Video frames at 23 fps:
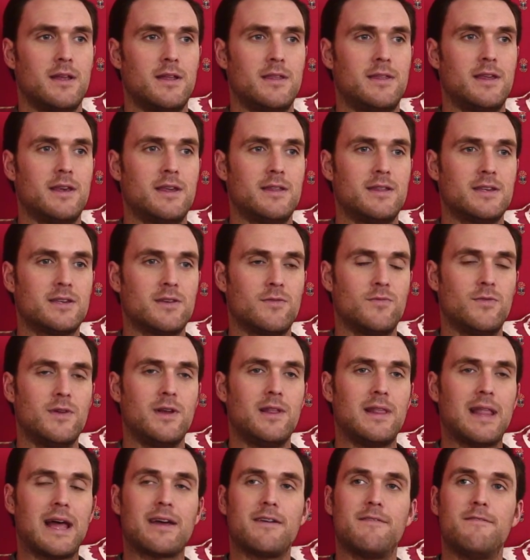that there's a real
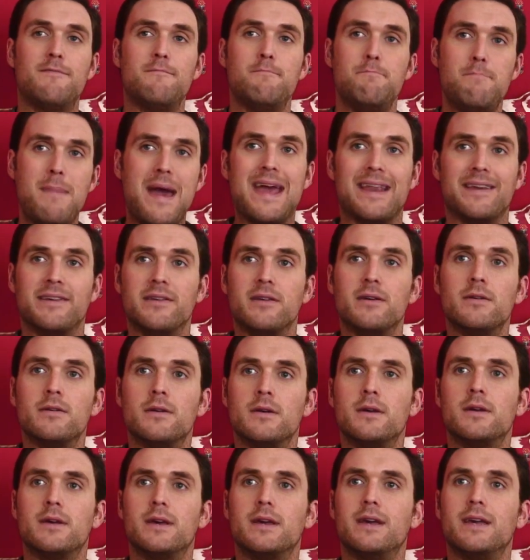lack of men
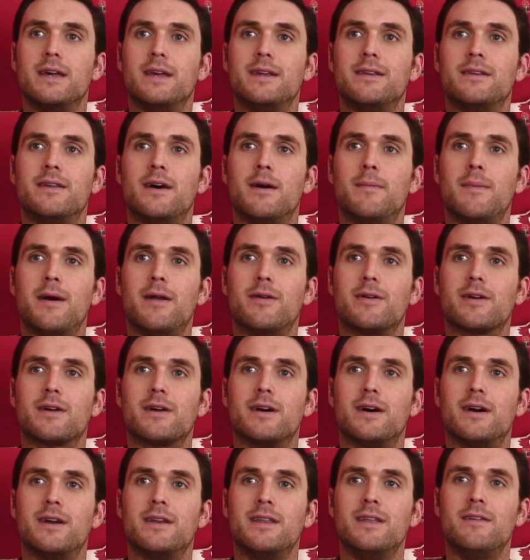in
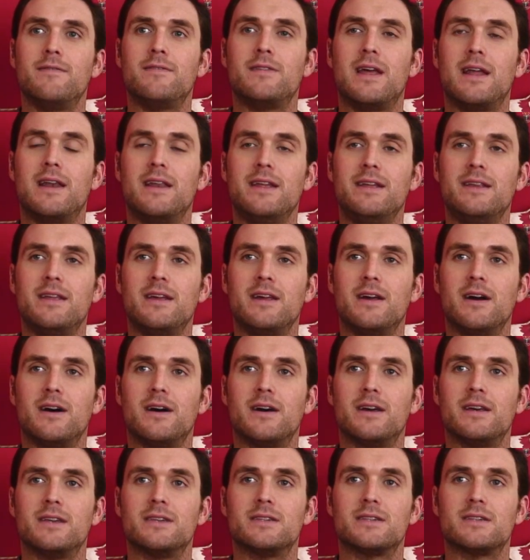America, and even their leading
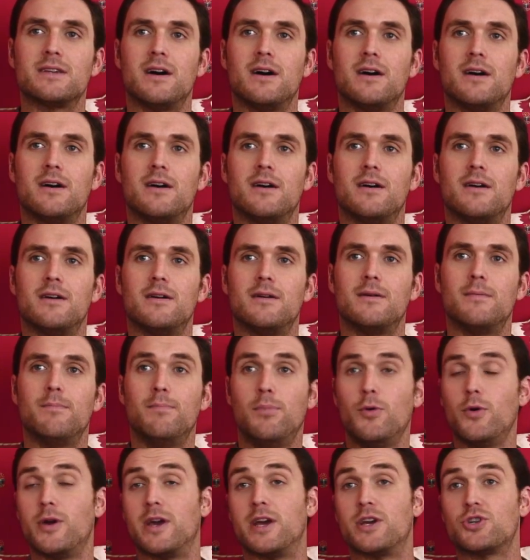guys are
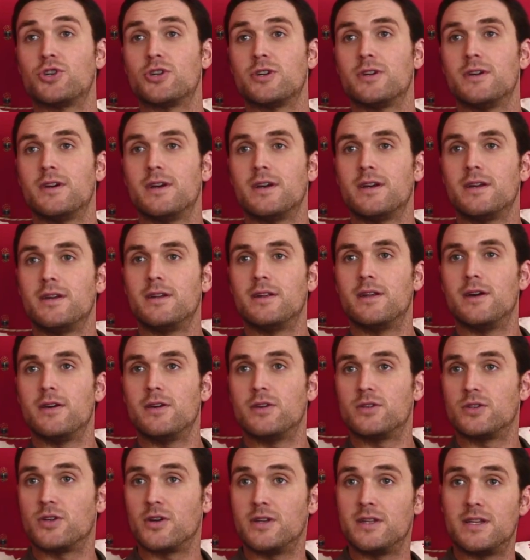boyish. You know,
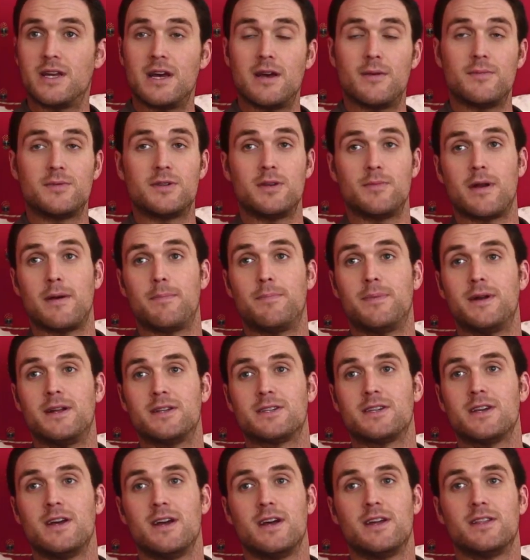your Johnny Depps, your Brad
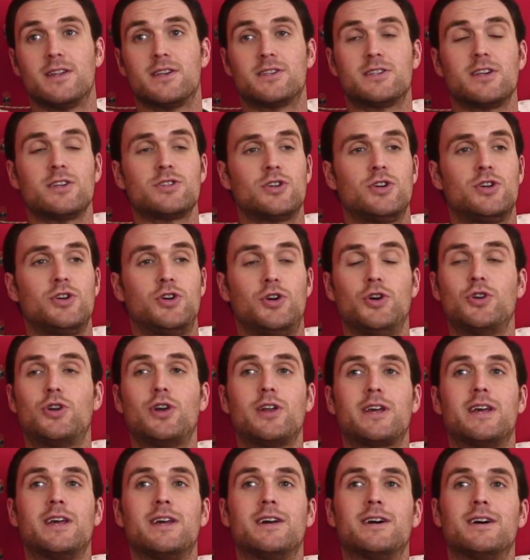Pitts. There's such
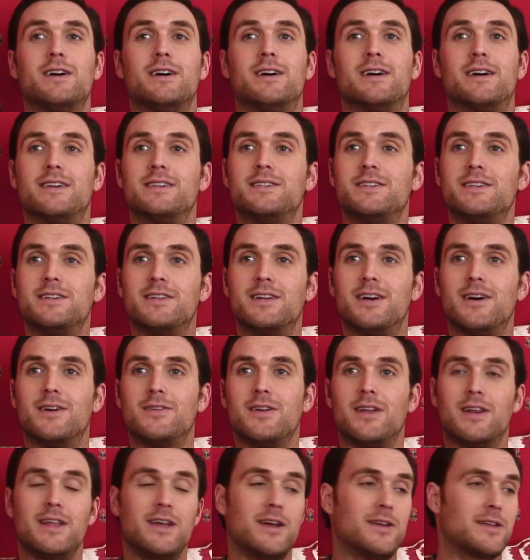good-looking guys, you know,
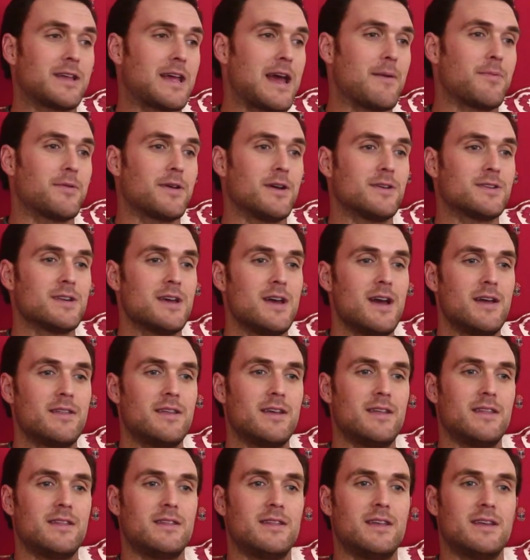your Leo DiCaprios.
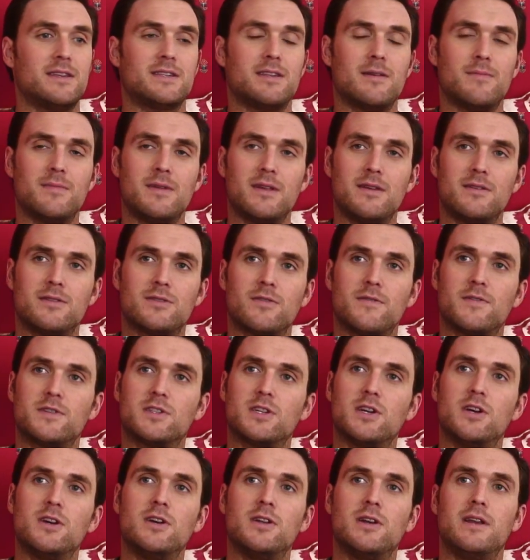There's something sort of
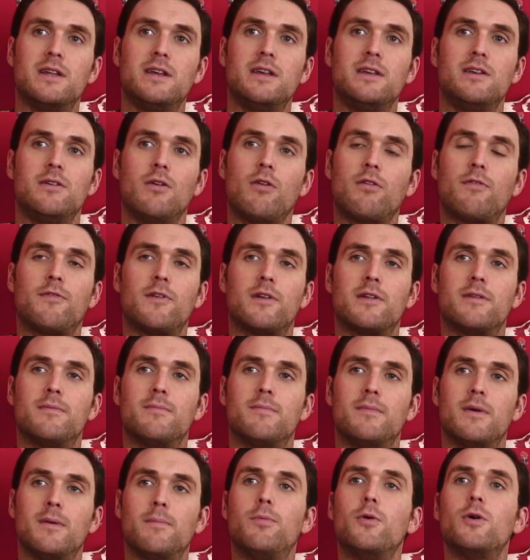eternally youthful
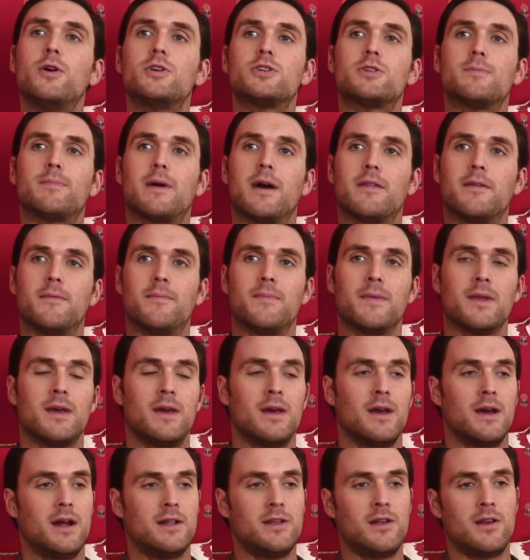and boyish about them.
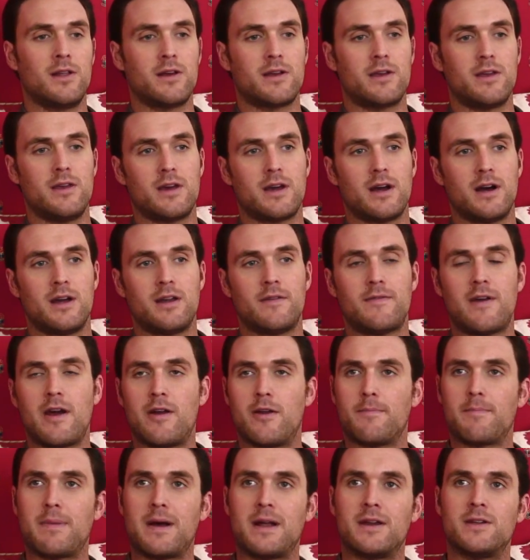And you look at your kind of
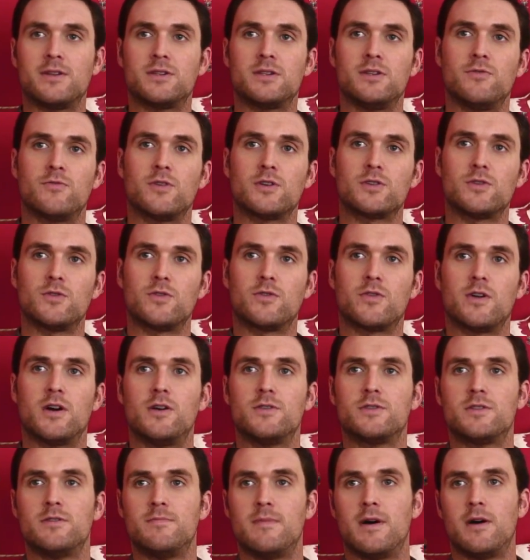Eric Banners and your Russell
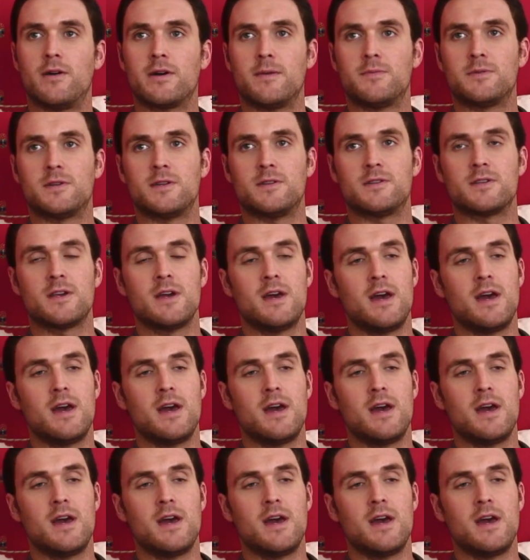Crowes and your Mel Gibsons,